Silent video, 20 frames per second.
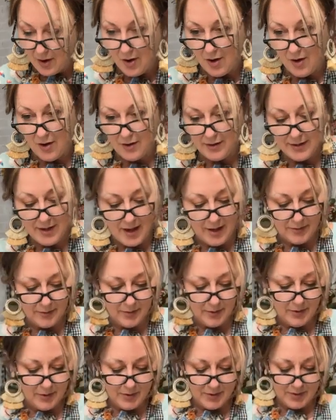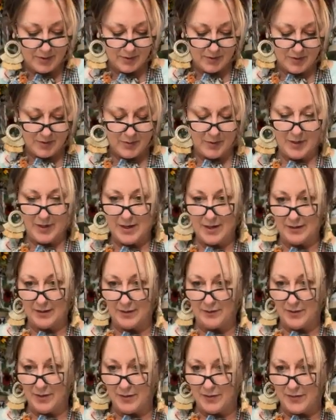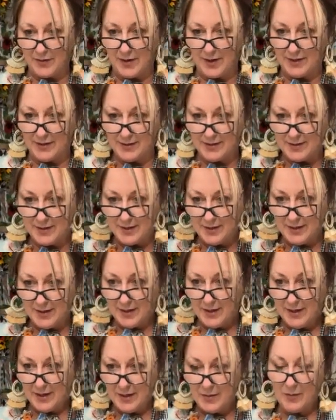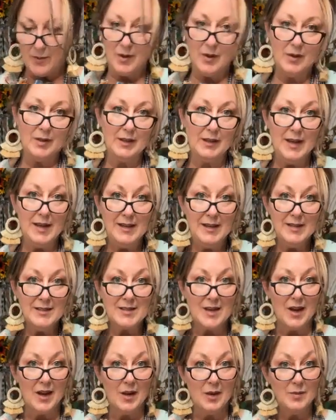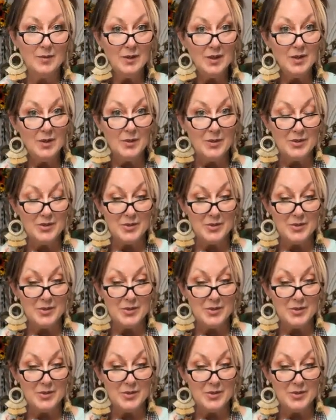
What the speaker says: aw, Catherine, you're so sweet. I love you, friend. Well, ladies, I hope that you